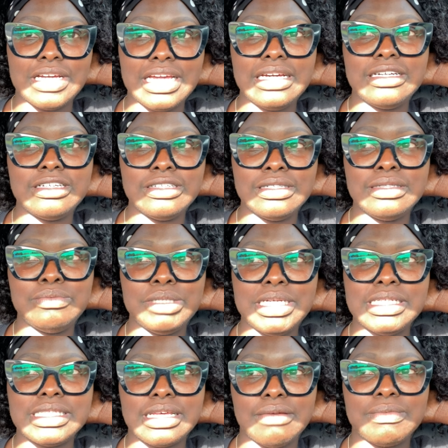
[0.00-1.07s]
It could
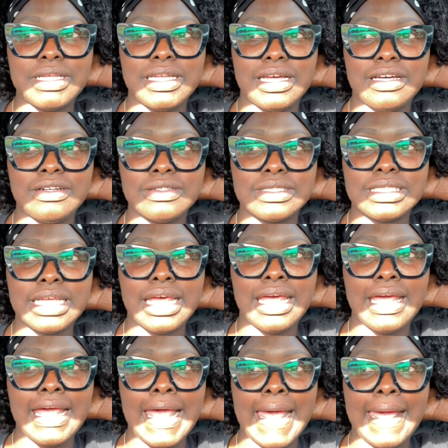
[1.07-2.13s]
be something else,
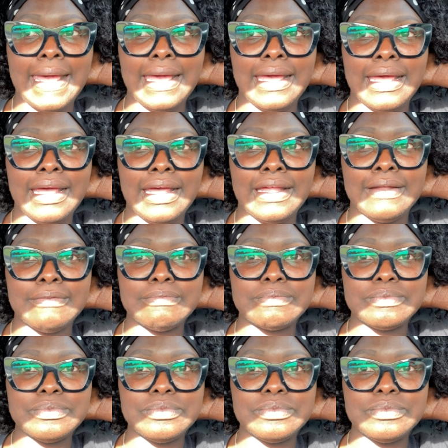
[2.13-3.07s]
and